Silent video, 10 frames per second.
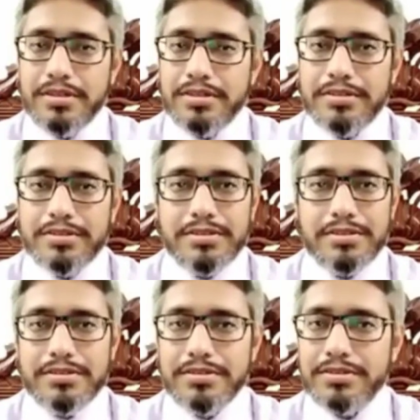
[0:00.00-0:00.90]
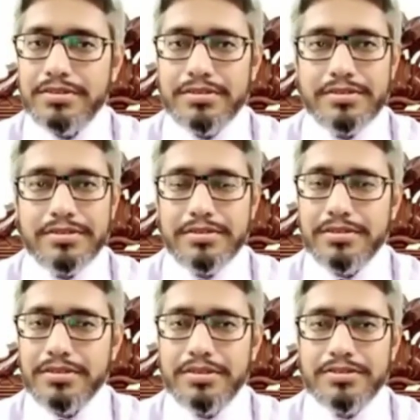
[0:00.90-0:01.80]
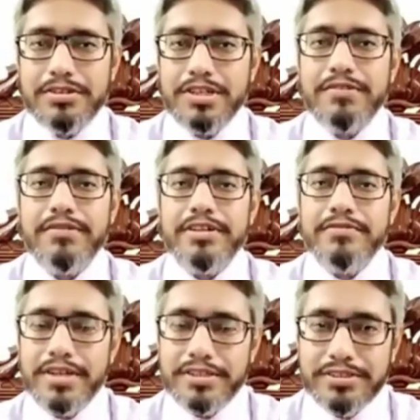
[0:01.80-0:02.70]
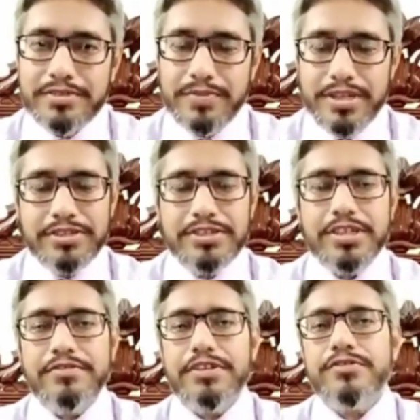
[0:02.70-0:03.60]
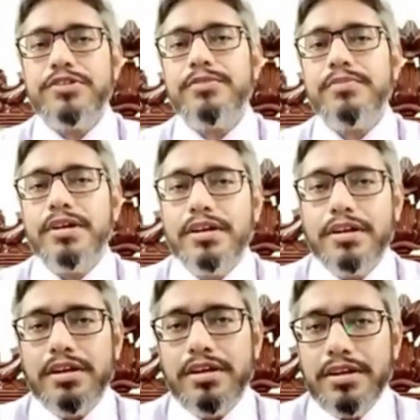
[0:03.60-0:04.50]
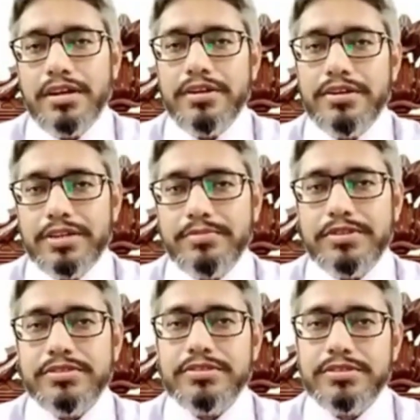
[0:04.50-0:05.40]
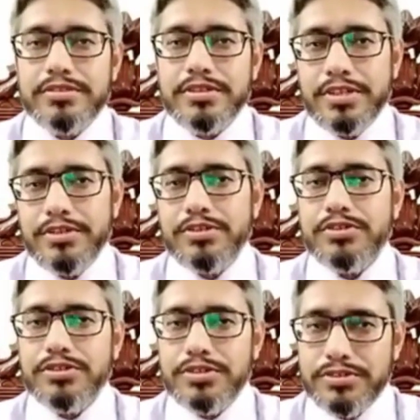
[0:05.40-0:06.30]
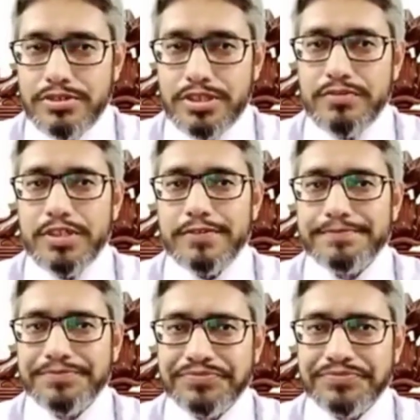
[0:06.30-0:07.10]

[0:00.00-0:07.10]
It's never advised. Please stay away from tables in your CV.